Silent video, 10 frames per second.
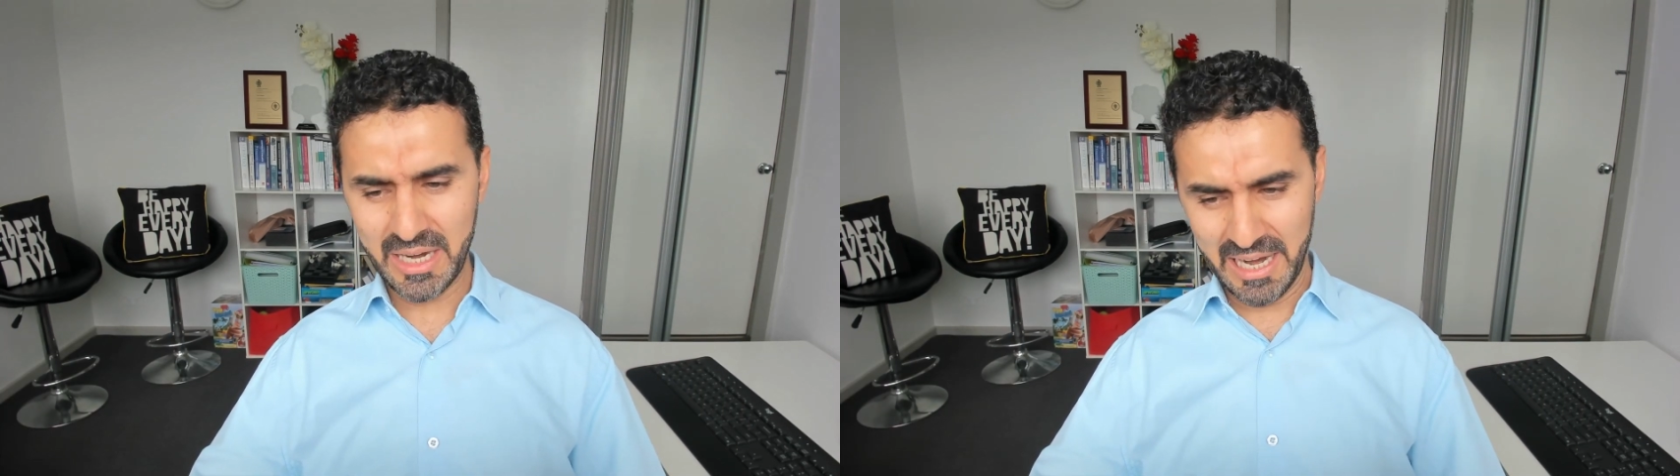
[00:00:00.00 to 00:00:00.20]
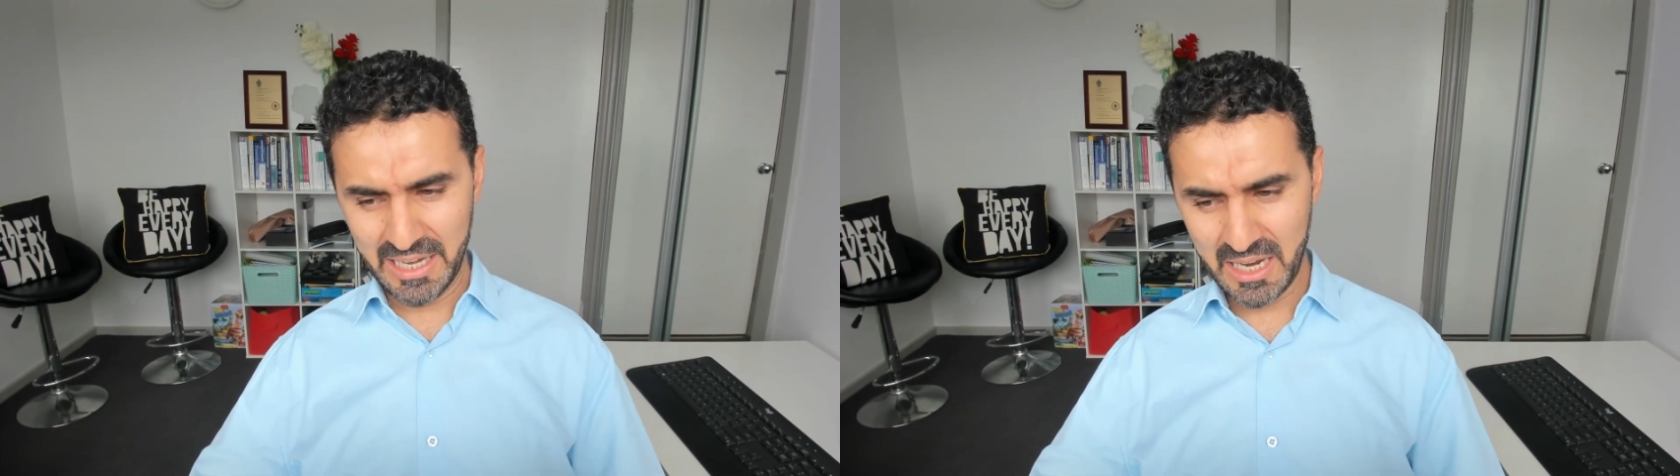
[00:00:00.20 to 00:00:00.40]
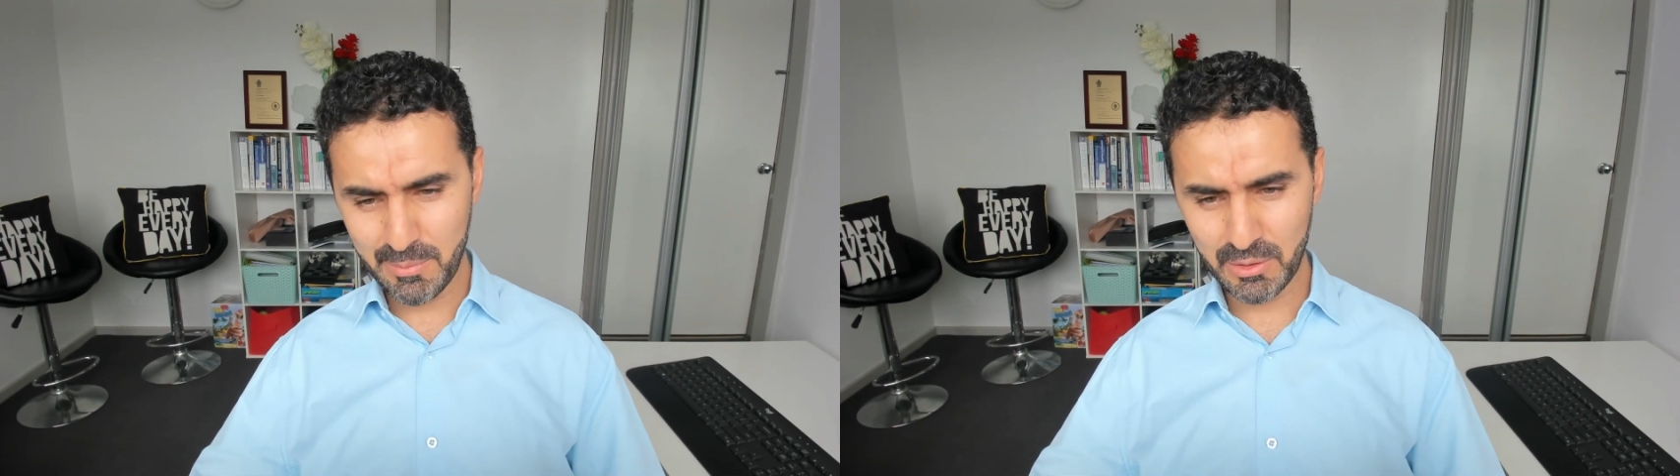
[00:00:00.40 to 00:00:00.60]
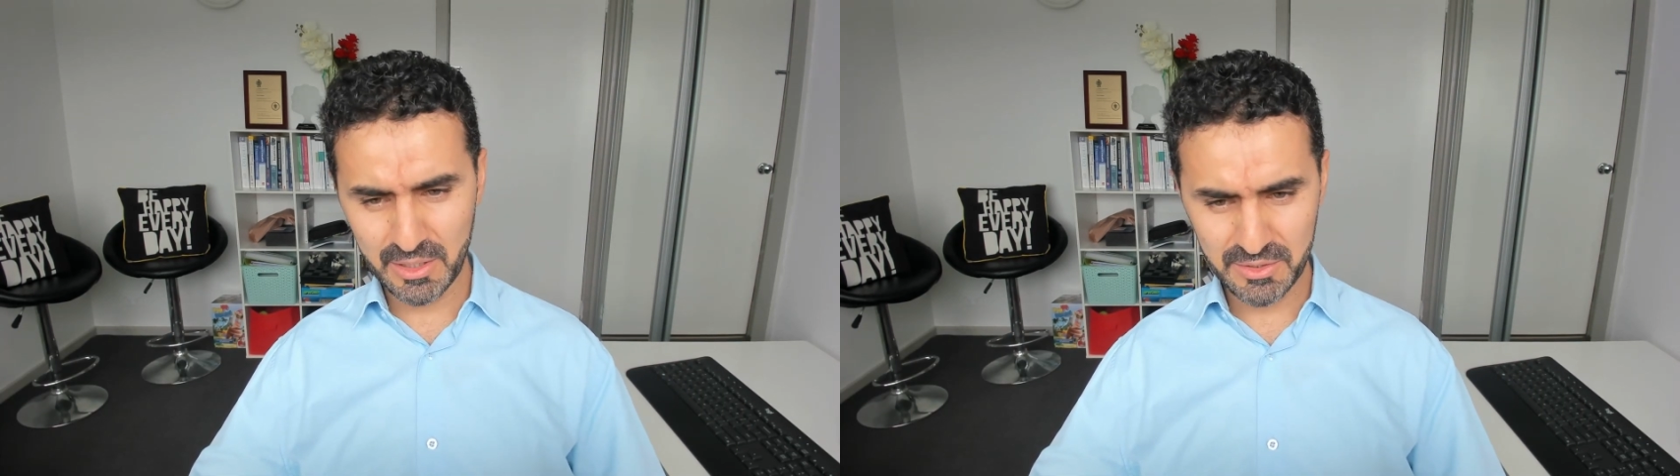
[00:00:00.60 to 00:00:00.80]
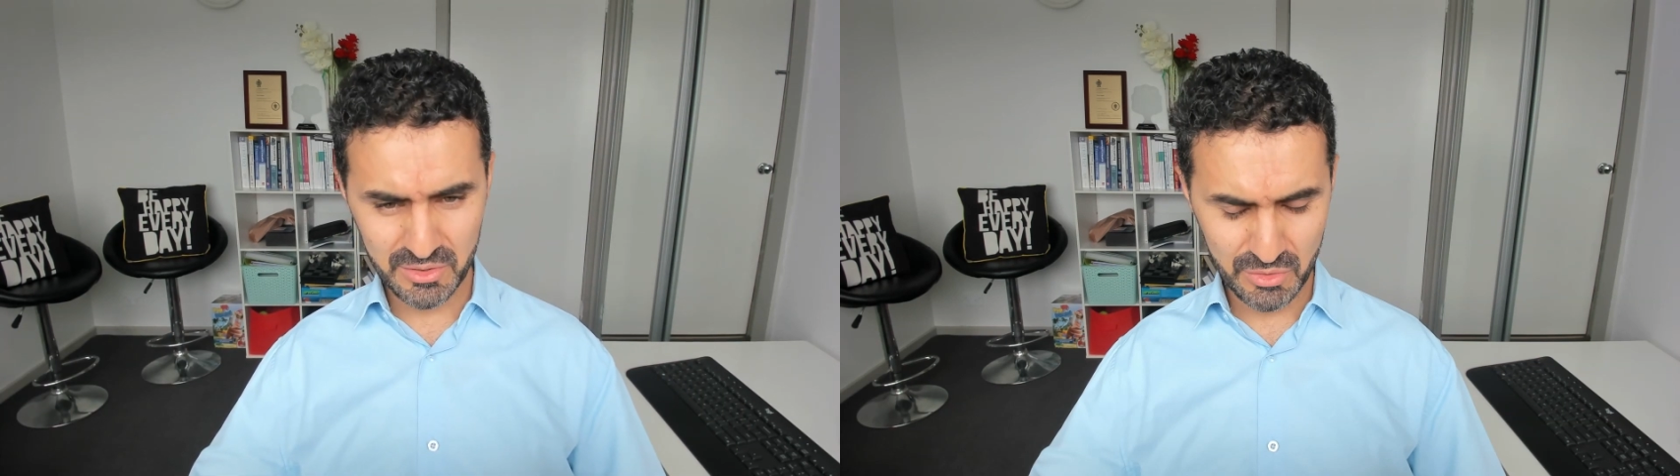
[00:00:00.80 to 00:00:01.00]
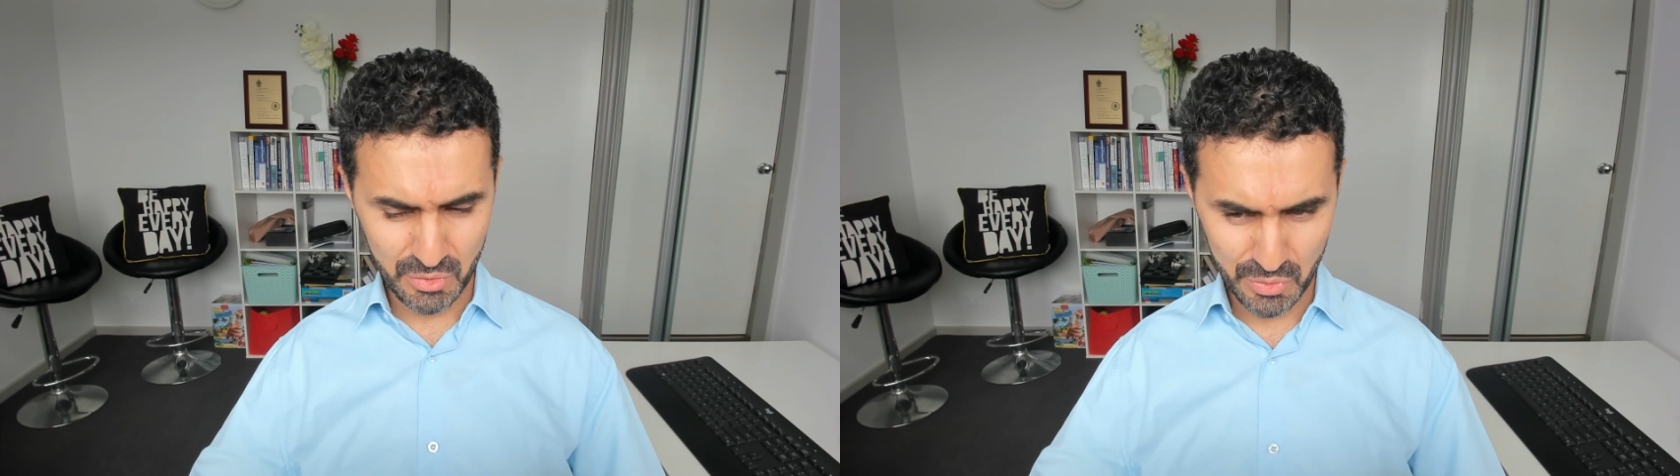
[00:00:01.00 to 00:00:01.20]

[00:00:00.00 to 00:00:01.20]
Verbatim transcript: enable us